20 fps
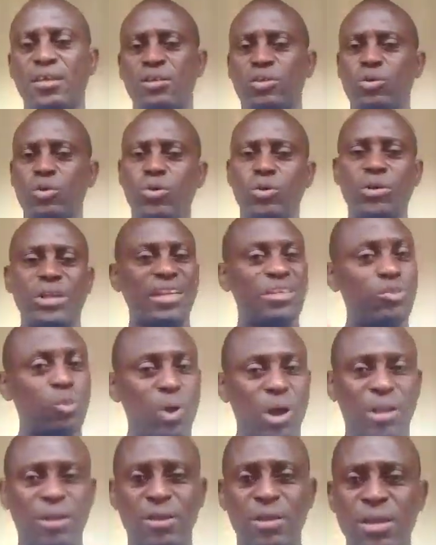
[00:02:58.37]
So that's
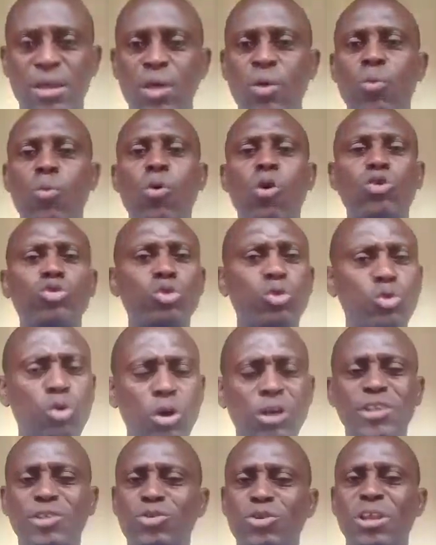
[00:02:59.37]
one. We'll also
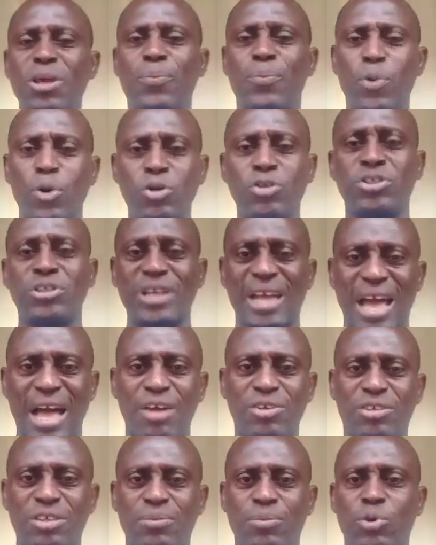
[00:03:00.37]
go into the poultry
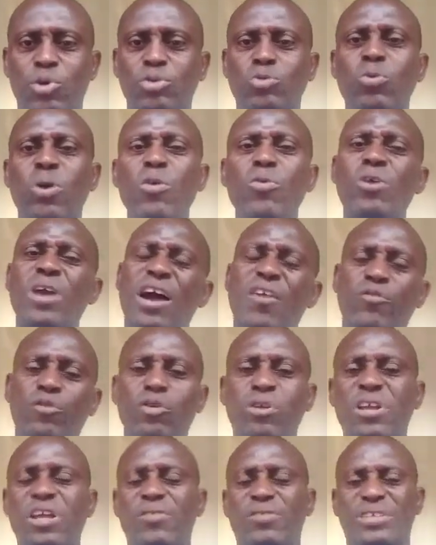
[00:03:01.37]
housing, because when we have
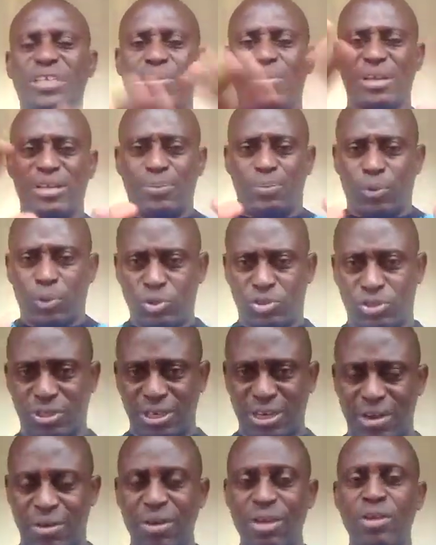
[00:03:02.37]
known everything about the
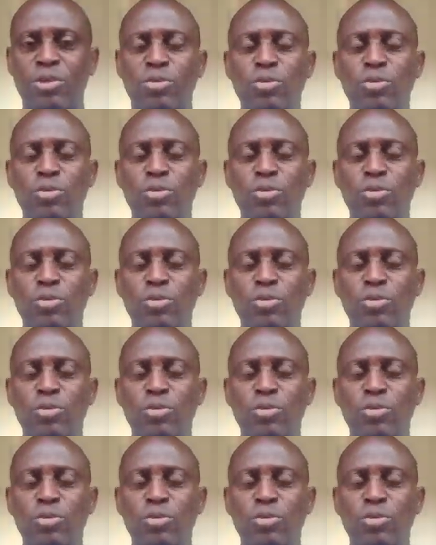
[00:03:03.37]
poultry now,